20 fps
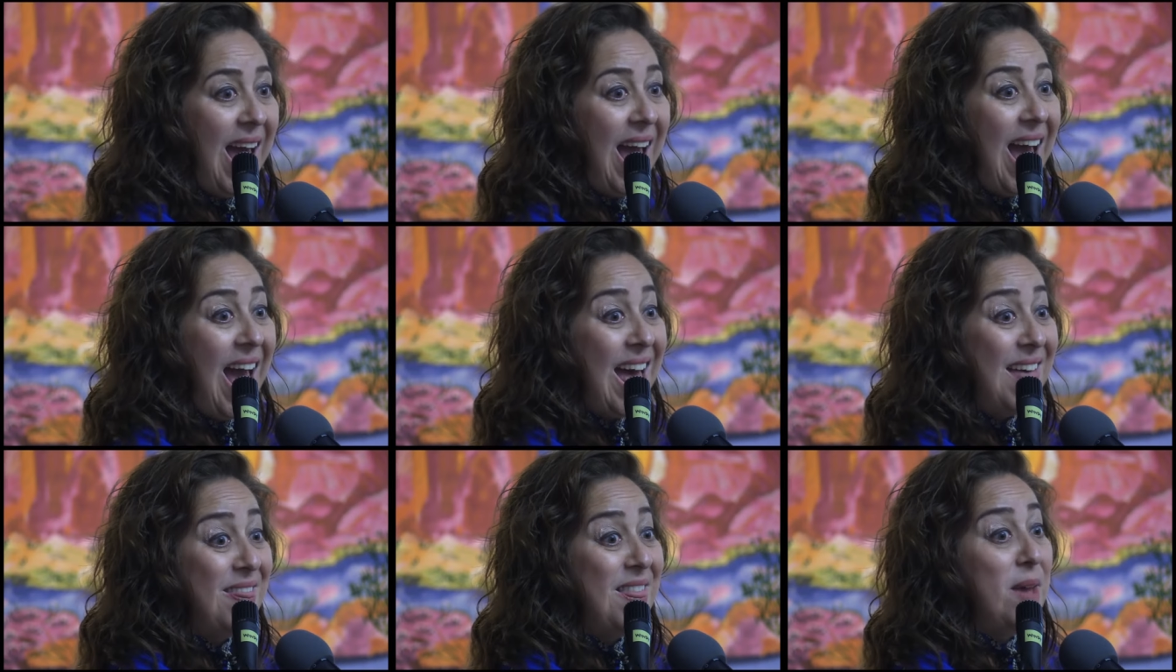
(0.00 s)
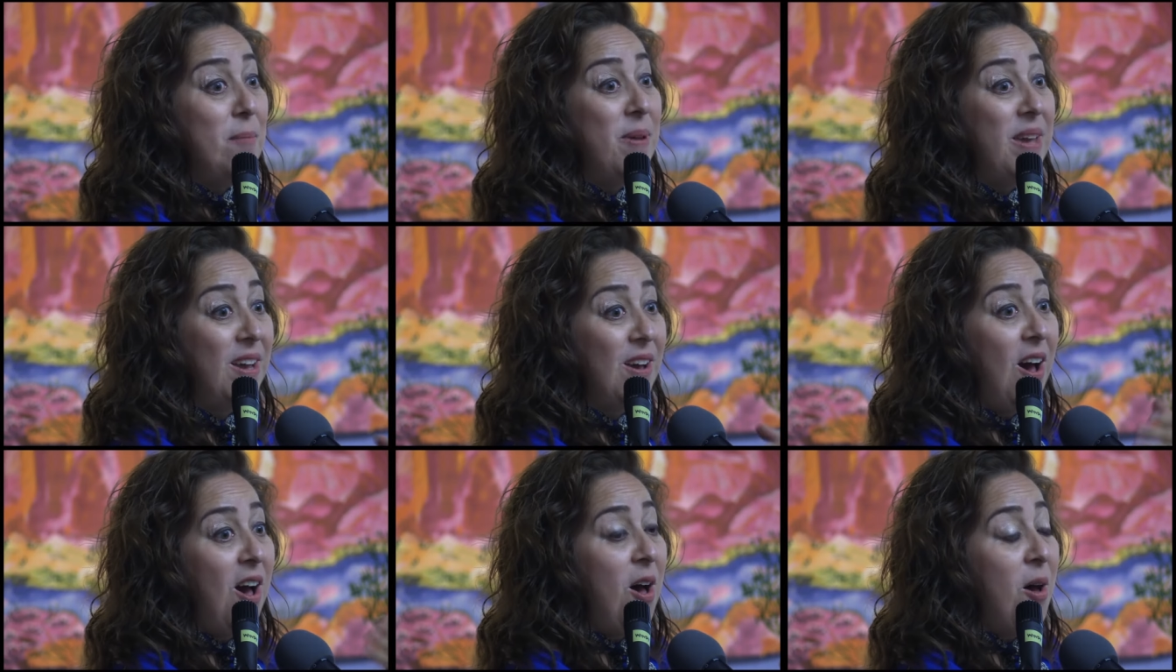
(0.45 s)
And they
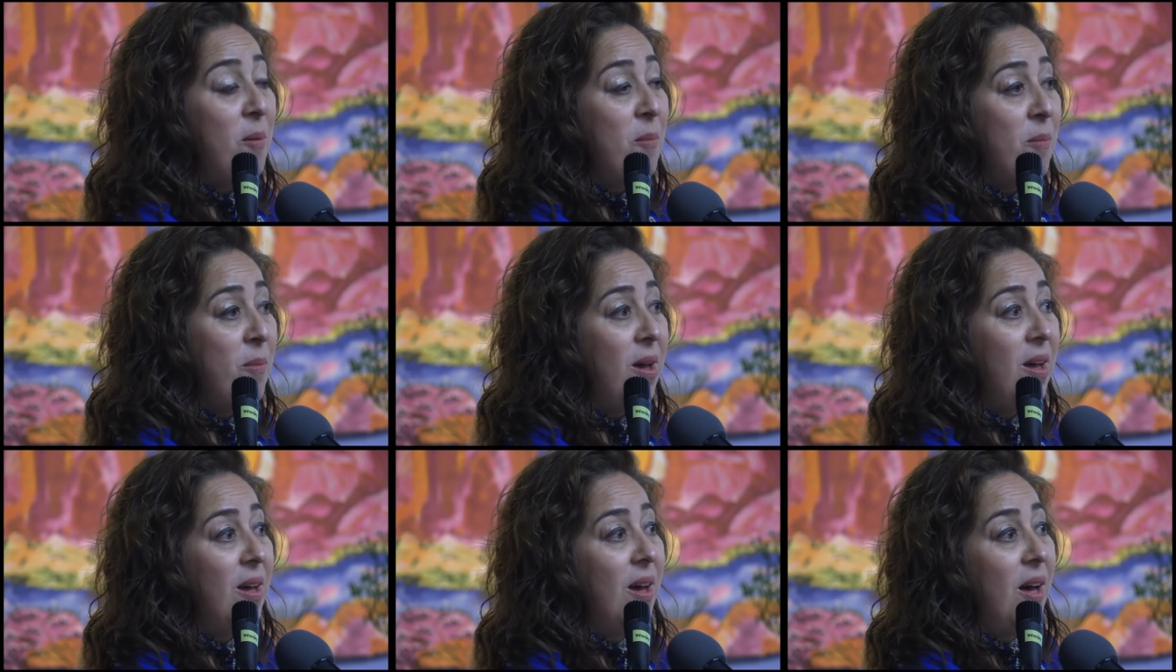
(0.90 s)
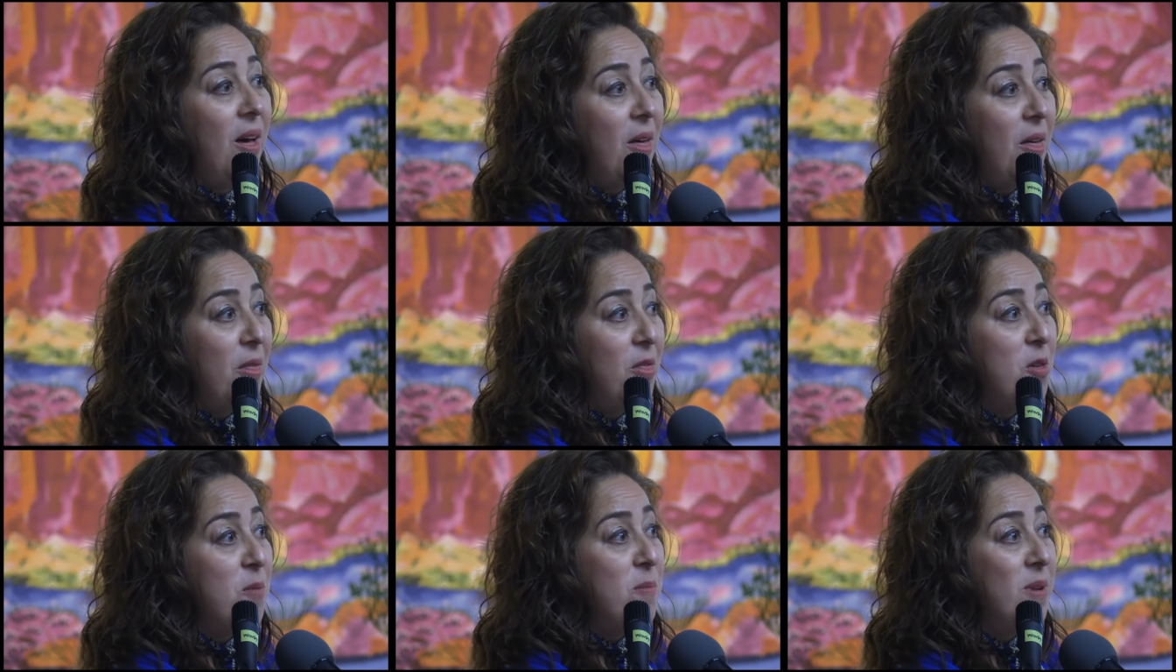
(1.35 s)
become
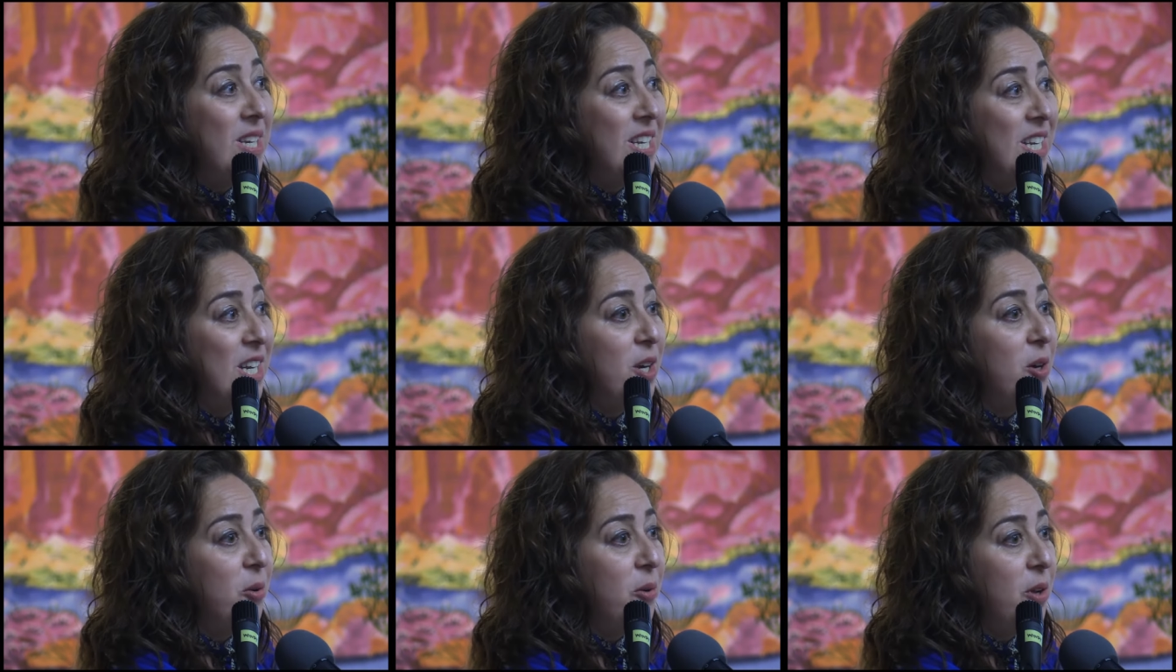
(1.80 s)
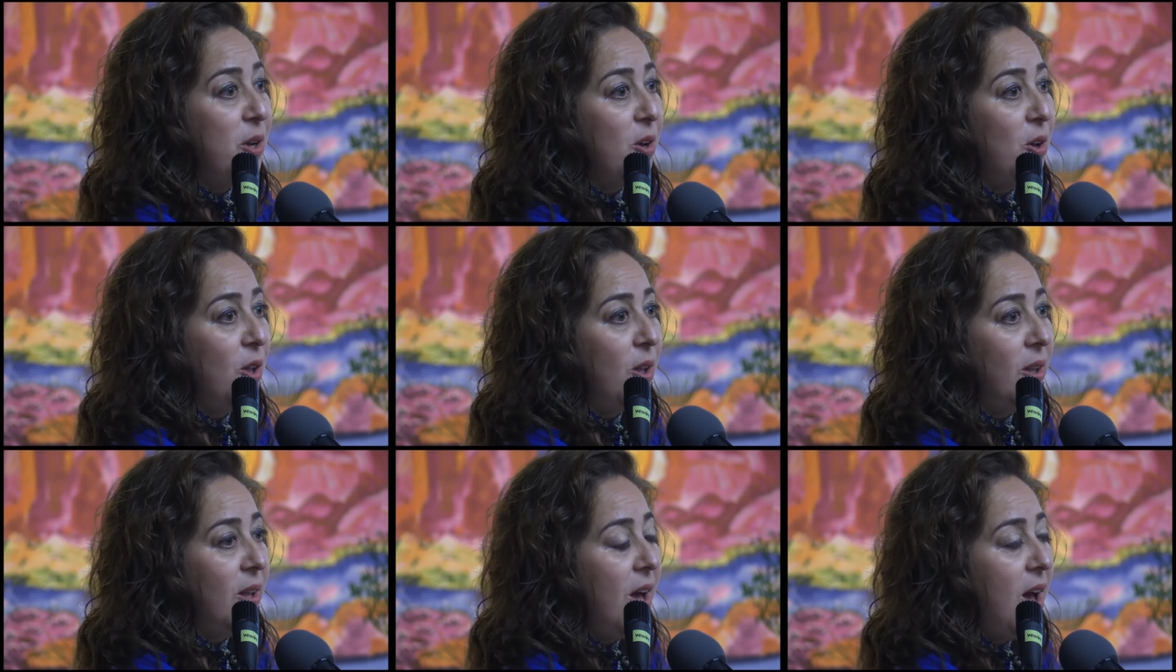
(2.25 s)
the
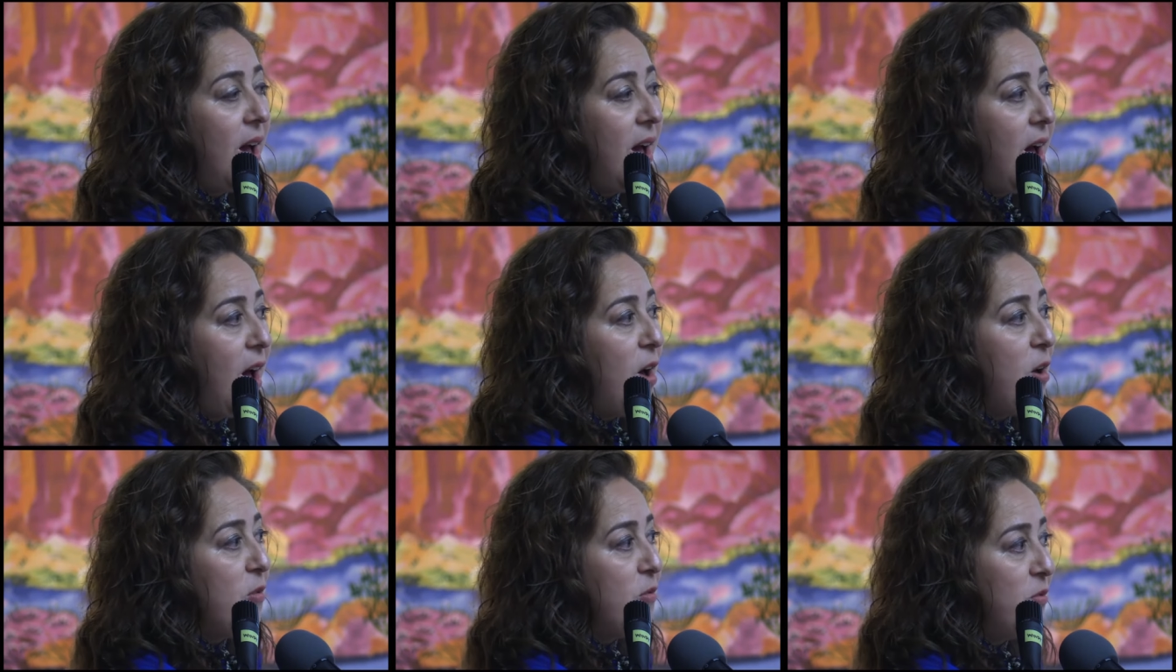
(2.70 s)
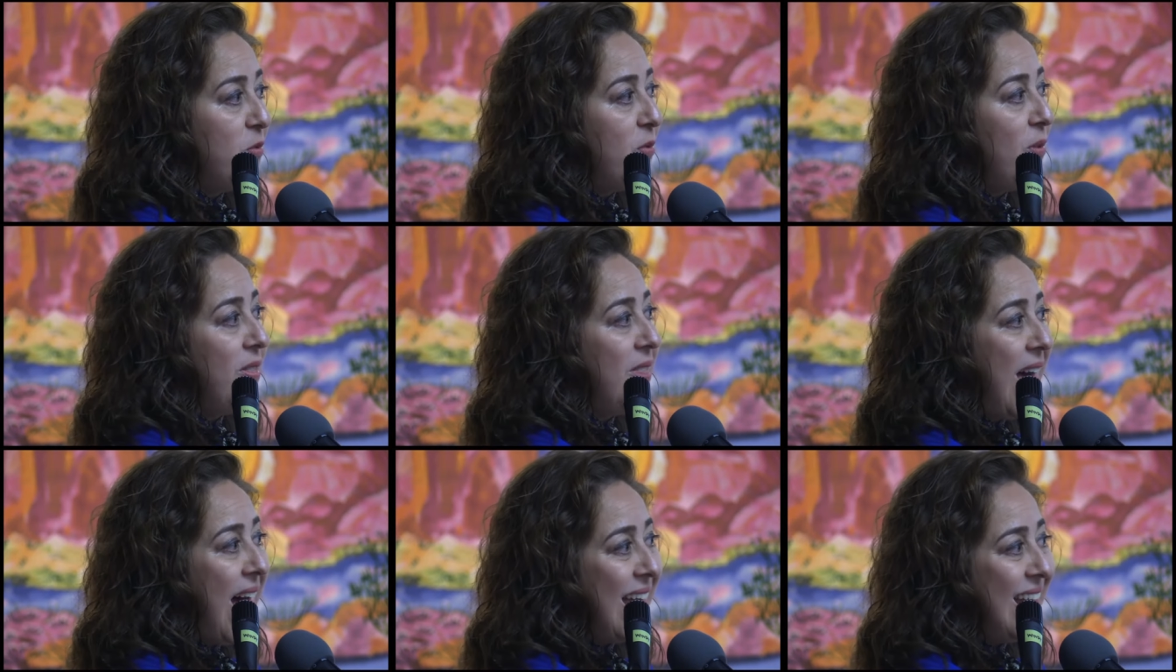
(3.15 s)
material of
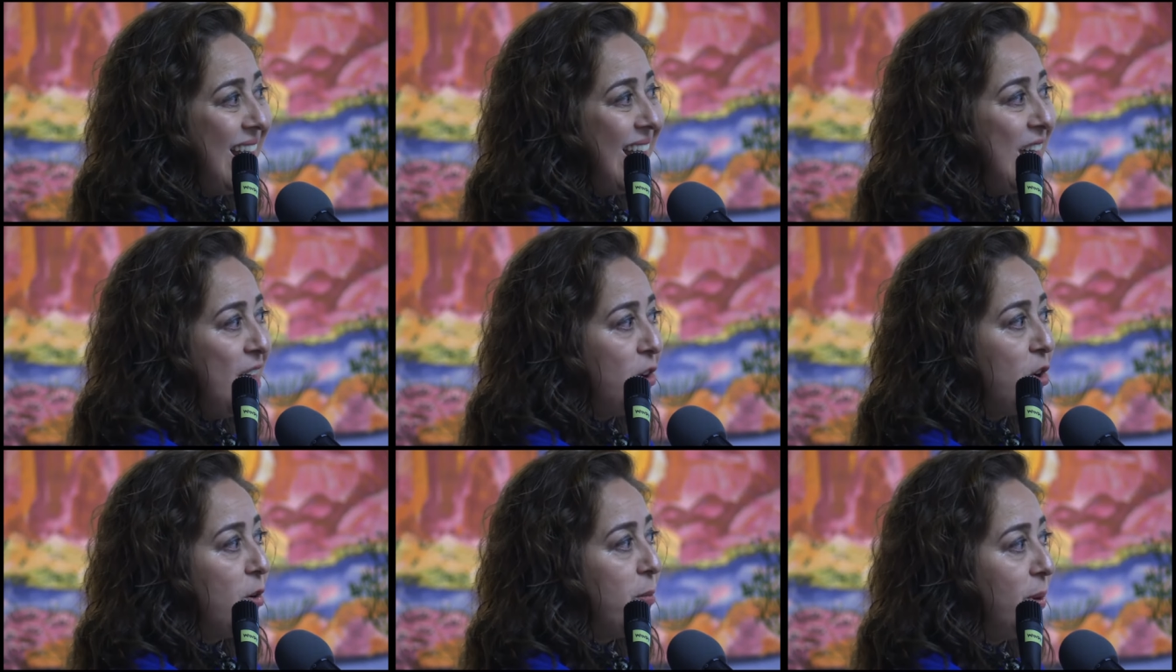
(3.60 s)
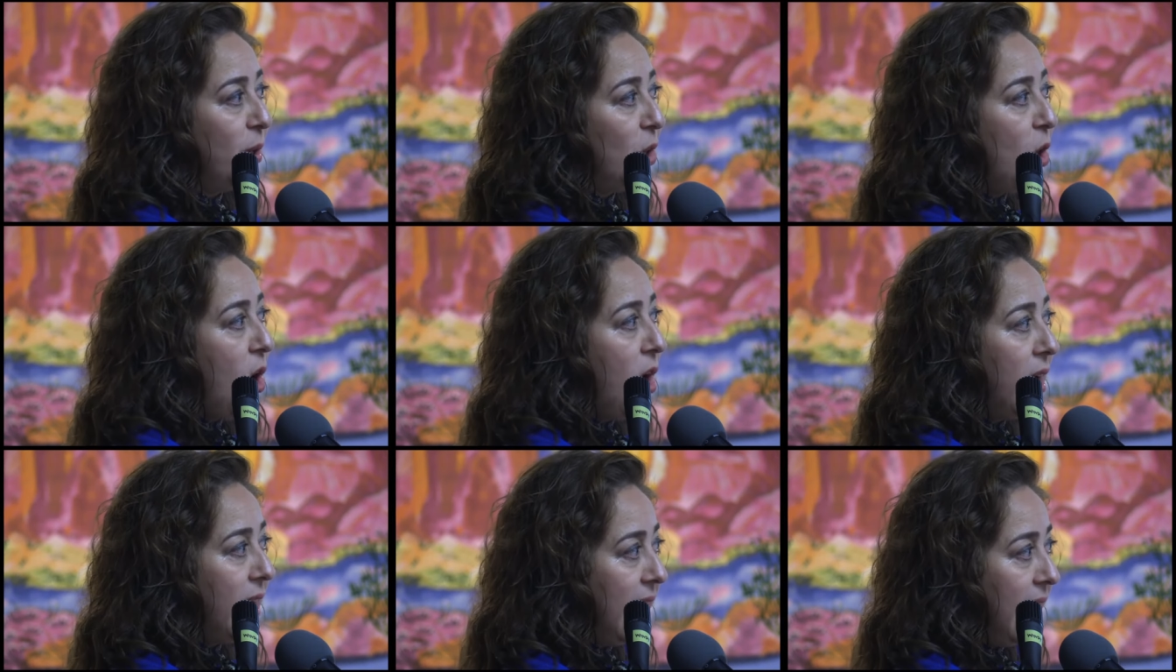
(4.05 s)
that inner
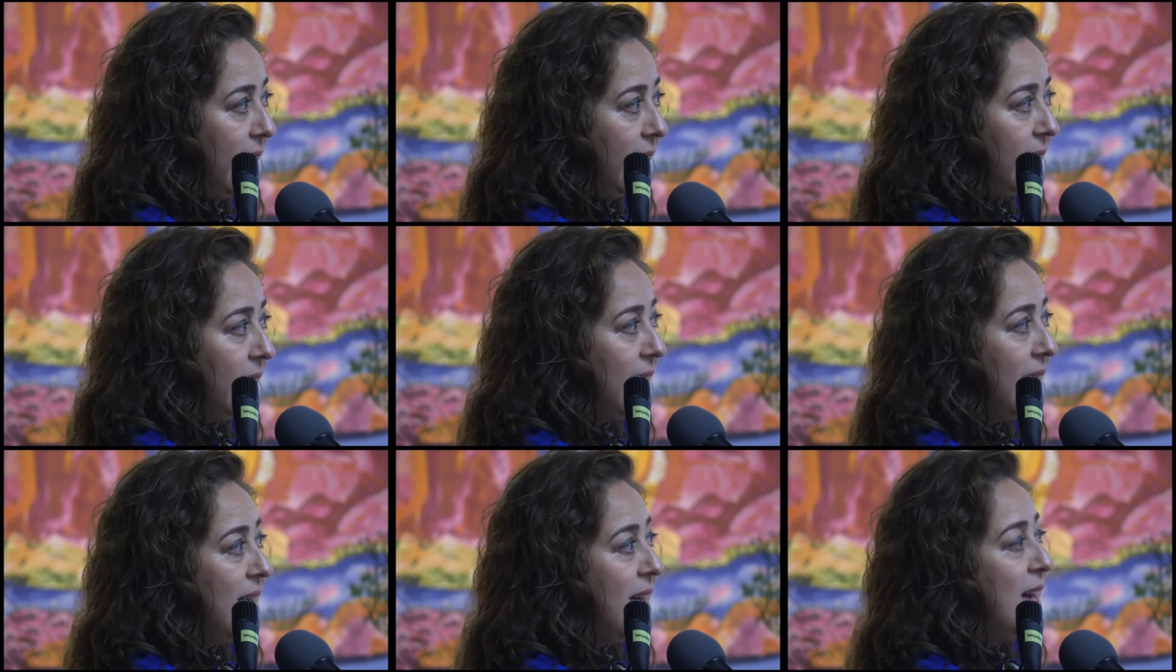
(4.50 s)
belonging.